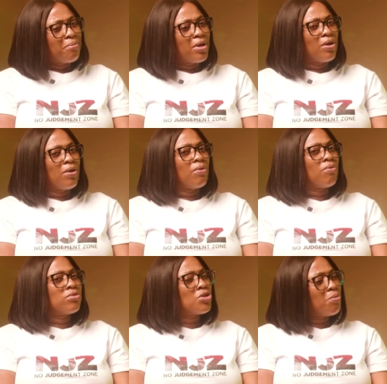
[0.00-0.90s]
me,
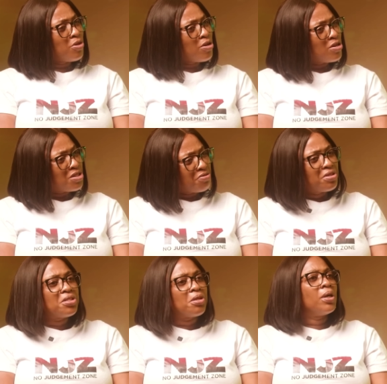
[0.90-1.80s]
something is
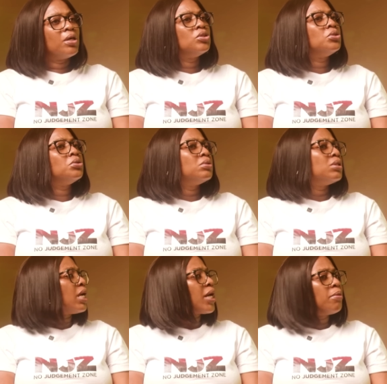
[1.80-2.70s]
different about you,
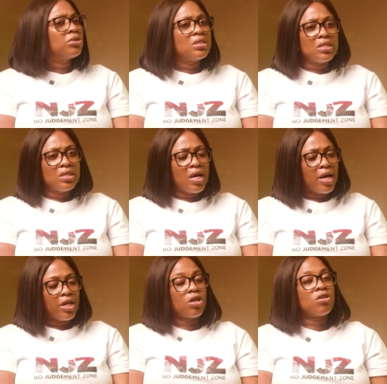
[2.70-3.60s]
and I kept on
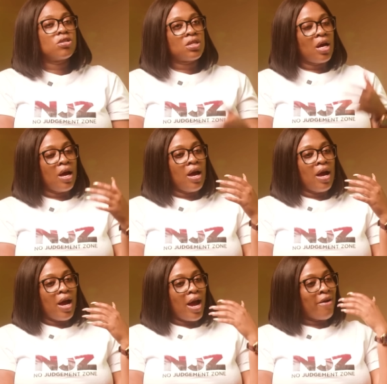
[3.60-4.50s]
denying it because
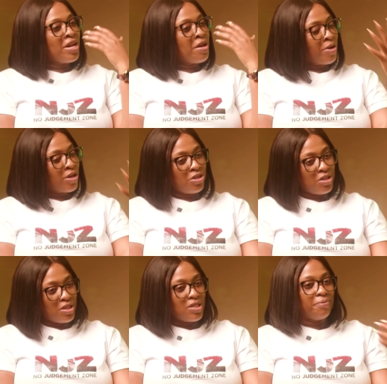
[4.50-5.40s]
I already pictured
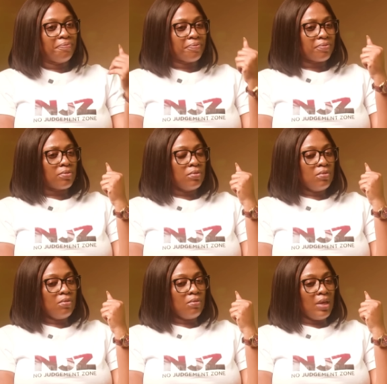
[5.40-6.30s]
it.
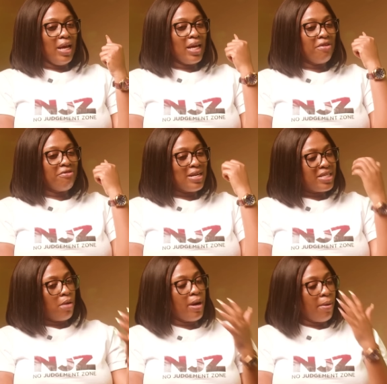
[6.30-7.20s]
If I
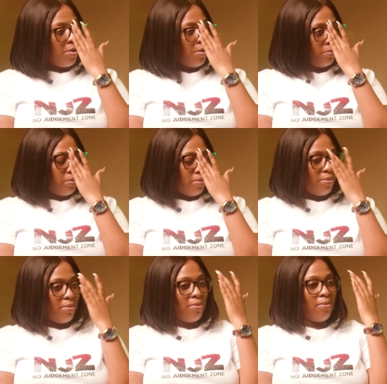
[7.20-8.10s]
tell my mom,
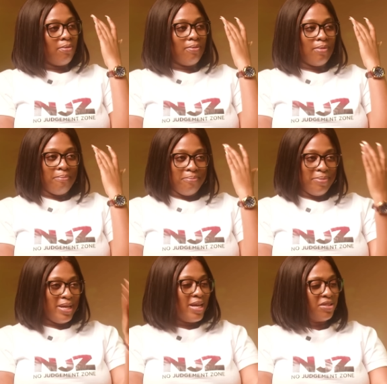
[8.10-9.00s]

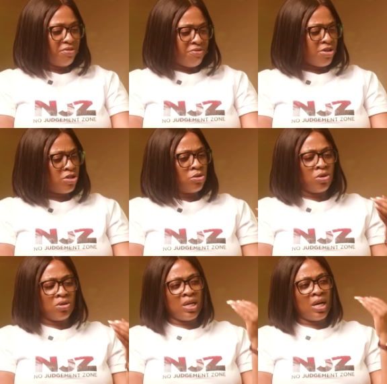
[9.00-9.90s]
being the first
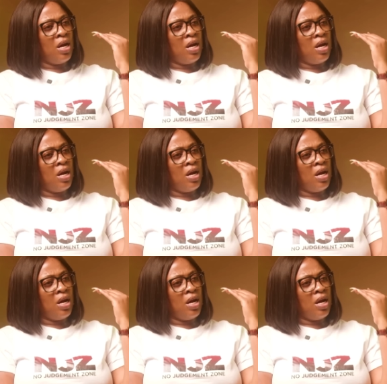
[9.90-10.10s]
daughter,